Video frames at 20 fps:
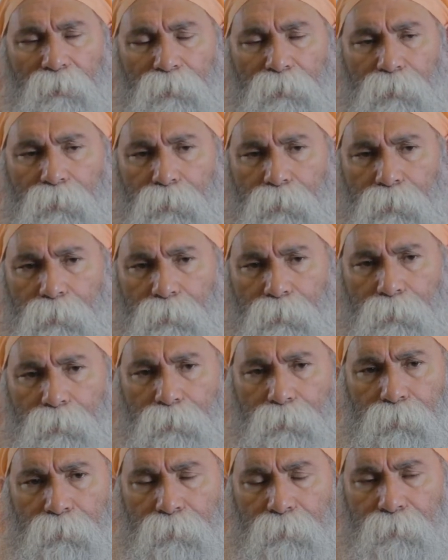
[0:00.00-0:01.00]

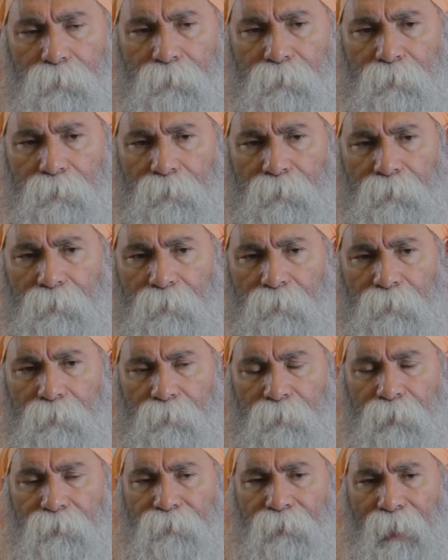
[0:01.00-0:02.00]
Truth,
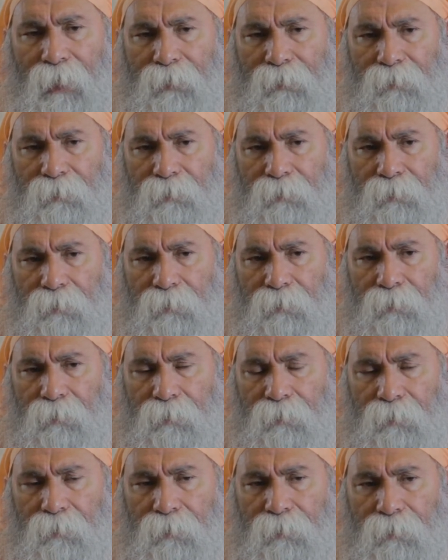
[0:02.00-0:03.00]
the reality,
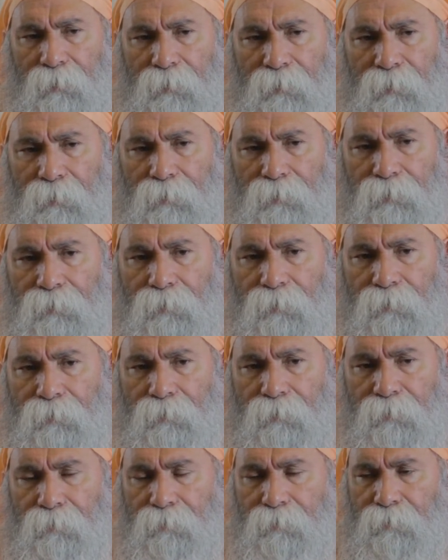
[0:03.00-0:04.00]
is
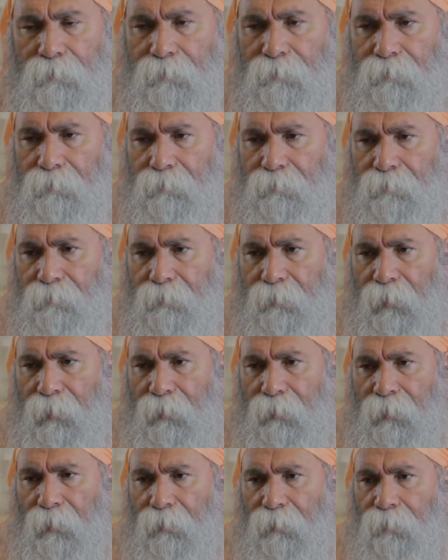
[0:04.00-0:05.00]
not
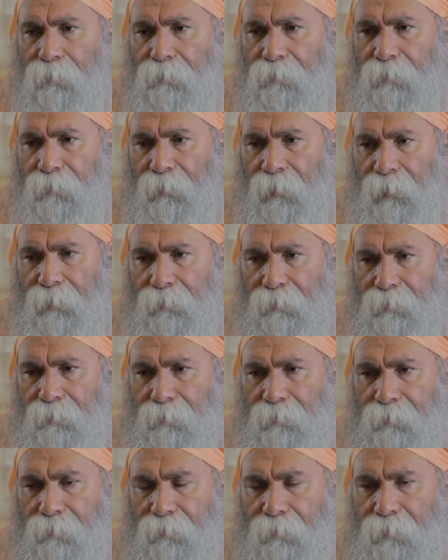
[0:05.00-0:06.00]
day and not
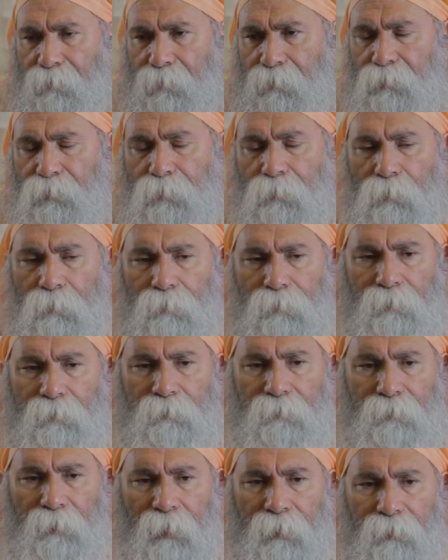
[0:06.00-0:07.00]
night. It's
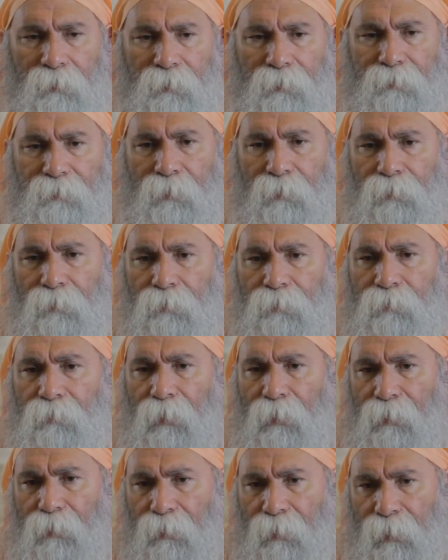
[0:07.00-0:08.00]
not darkness and not
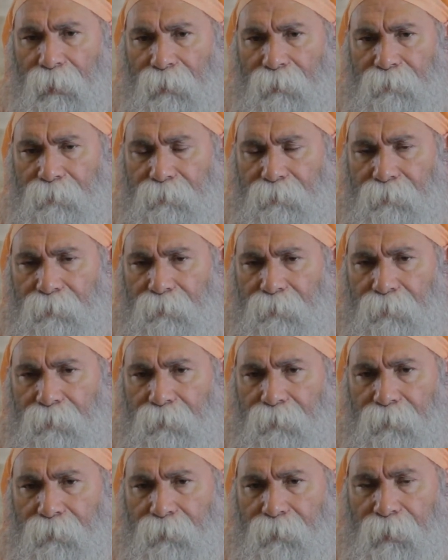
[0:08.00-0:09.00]
light.
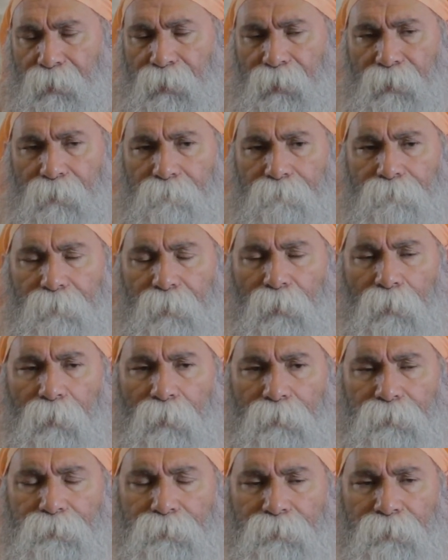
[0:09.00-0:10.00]

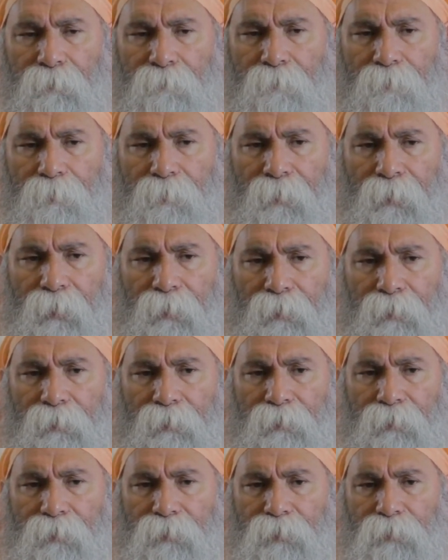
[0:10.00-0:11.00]
Because
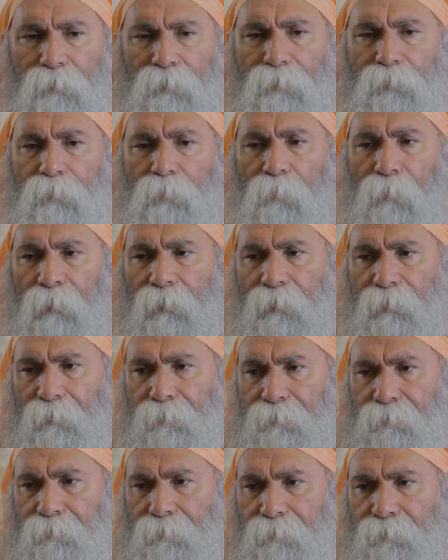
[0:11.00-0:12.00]
it's not dual.
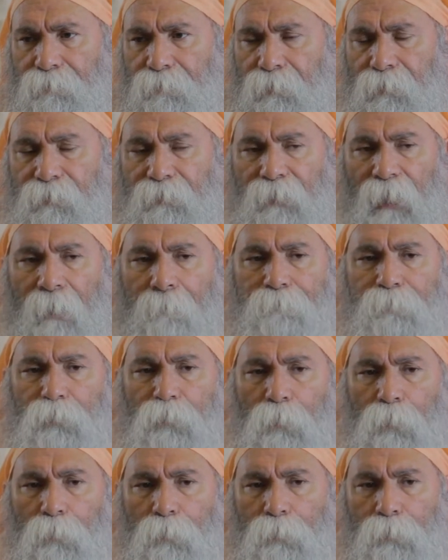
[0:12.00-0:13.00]
It's
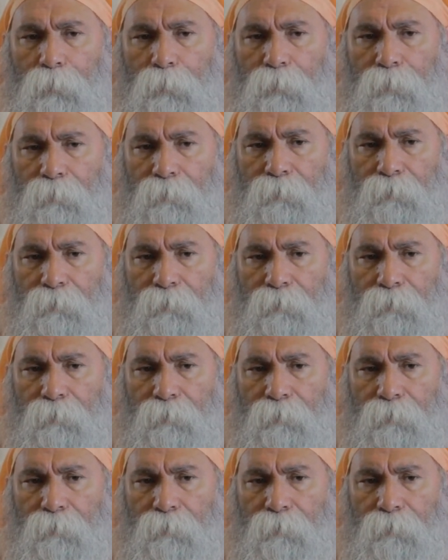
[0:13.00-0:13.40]
absolute.